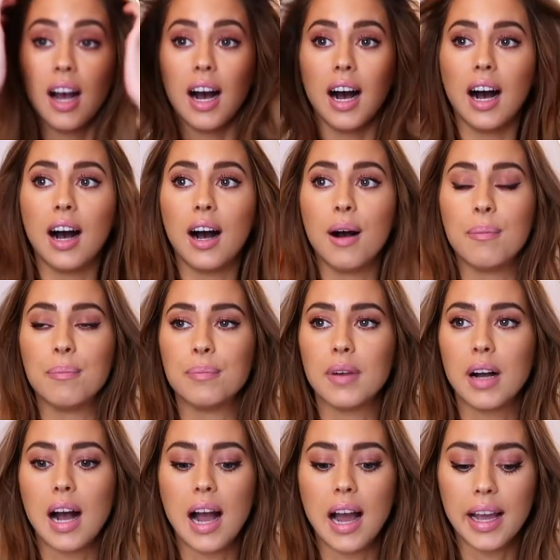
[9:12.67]

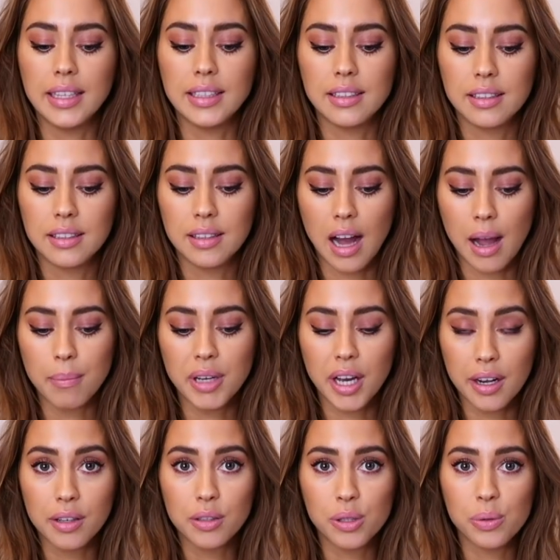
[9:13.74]
I'm
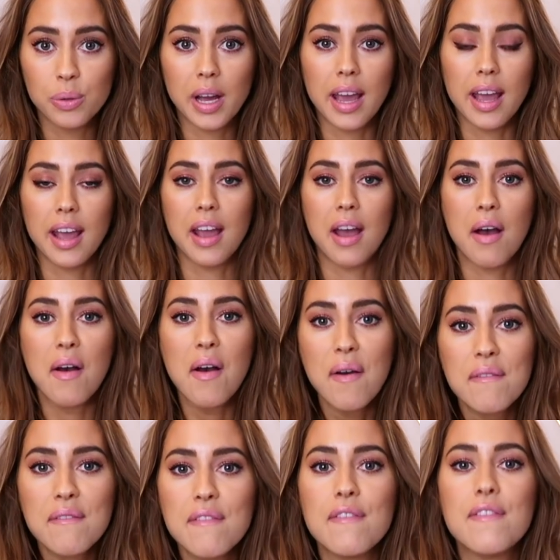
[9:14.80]
gonna do a
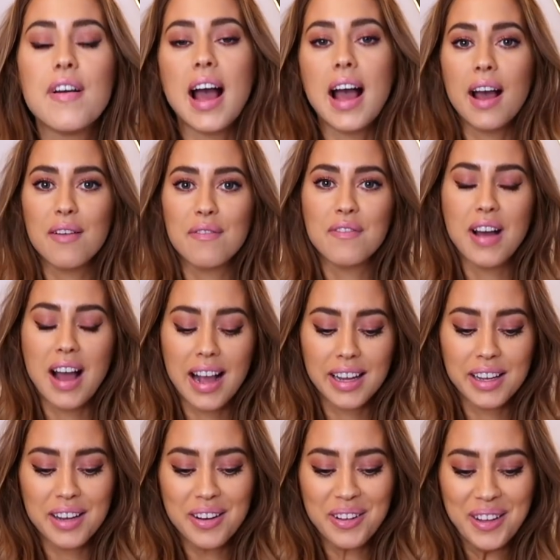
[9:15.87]

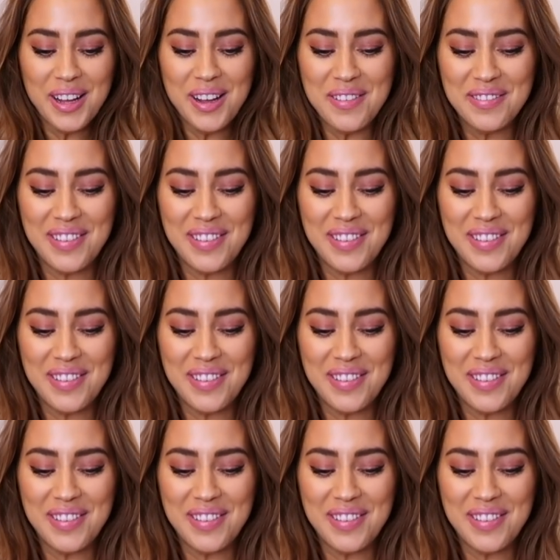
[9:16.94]
vaginal